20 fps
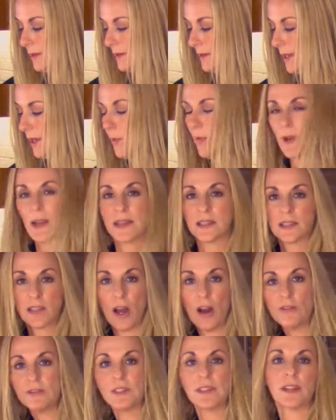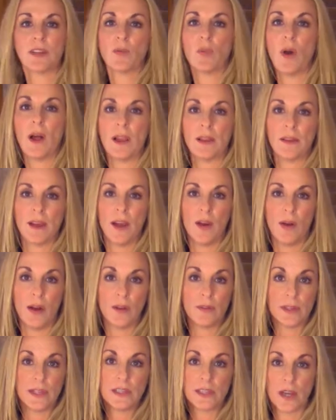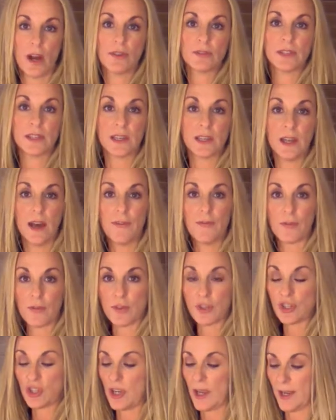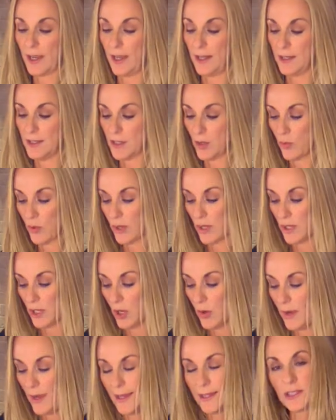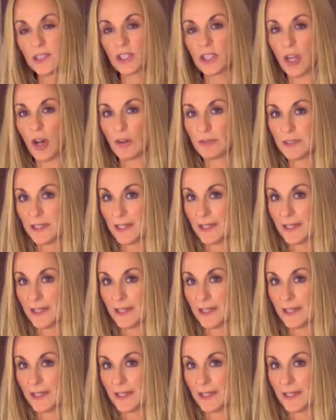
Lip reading: Now when I salted it a while ago, I only salted enough for the chicken, so we're gonna go ahead and salt it